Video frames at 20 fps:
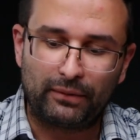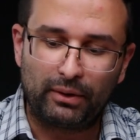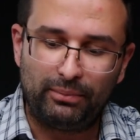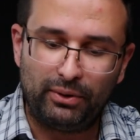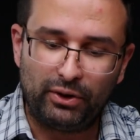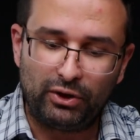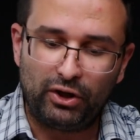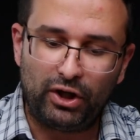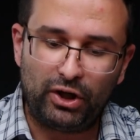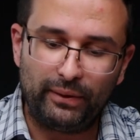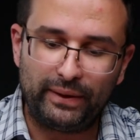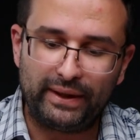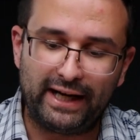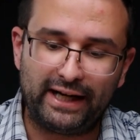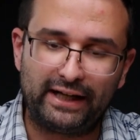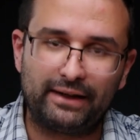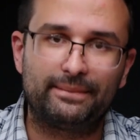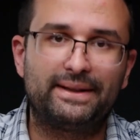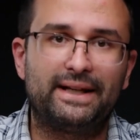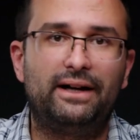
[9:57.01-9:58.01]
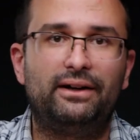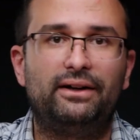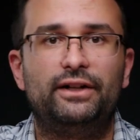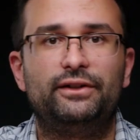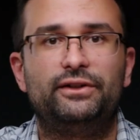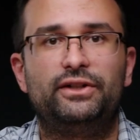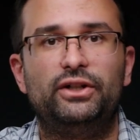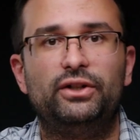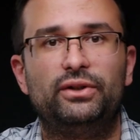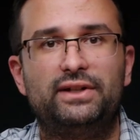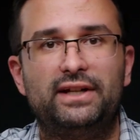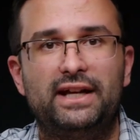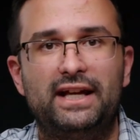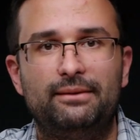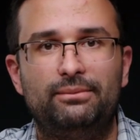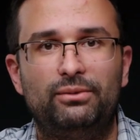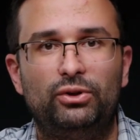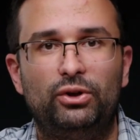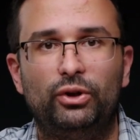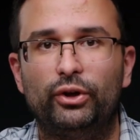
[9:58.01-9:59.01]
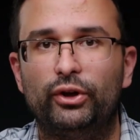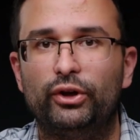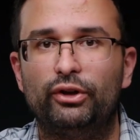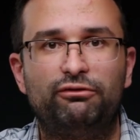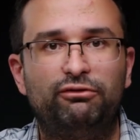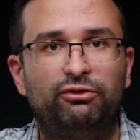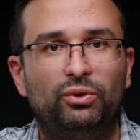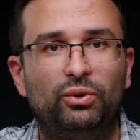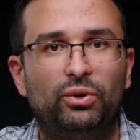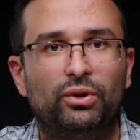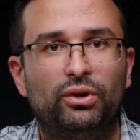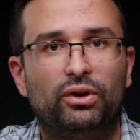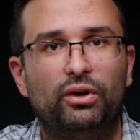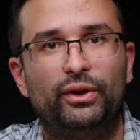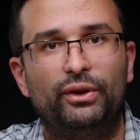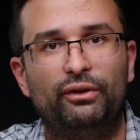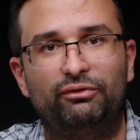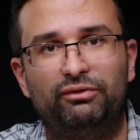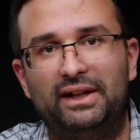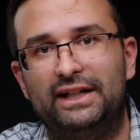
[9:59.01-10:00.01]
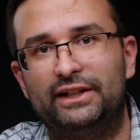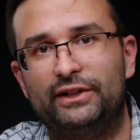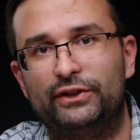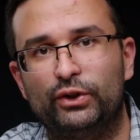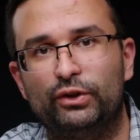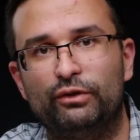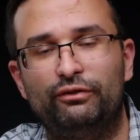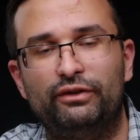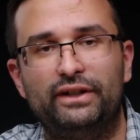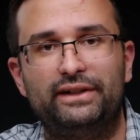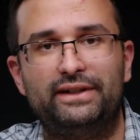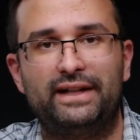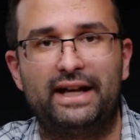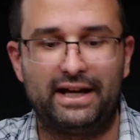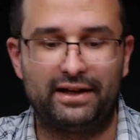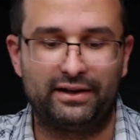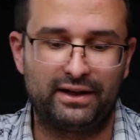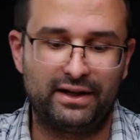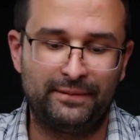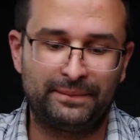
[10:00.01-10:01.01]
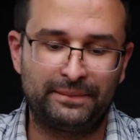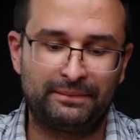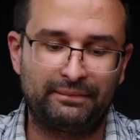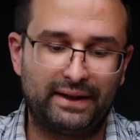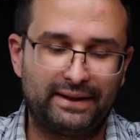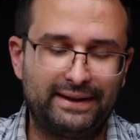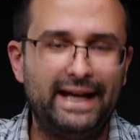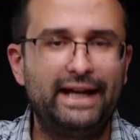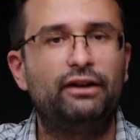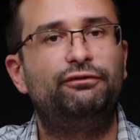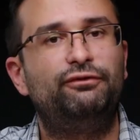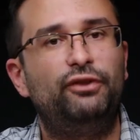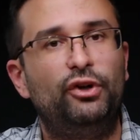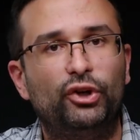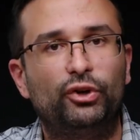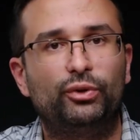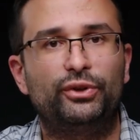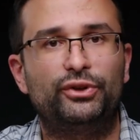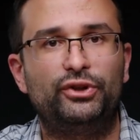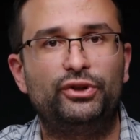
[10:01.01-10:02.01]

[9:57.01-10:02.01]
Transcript: put all the items out onto your table or your floor or other flat surface and take a photo or